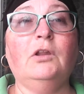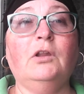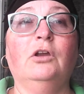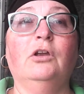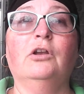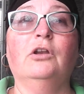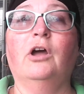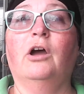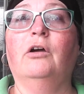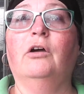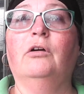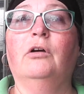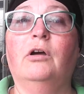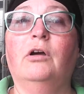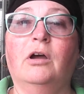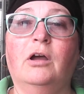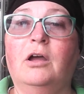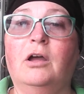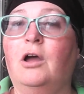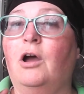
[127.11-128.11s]
you
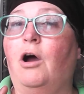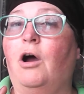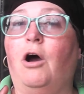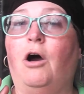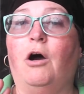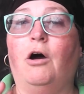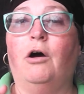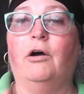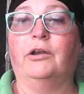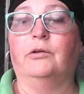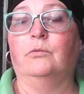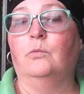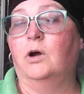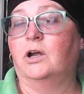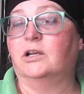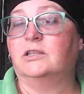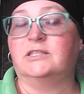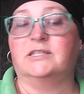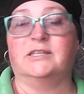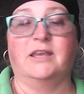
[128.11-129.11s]
know, on
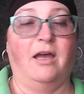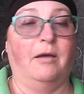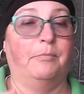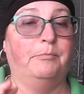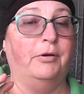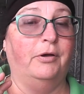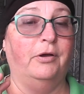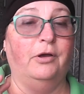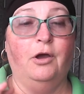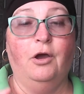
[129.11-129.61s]
WhatsApp,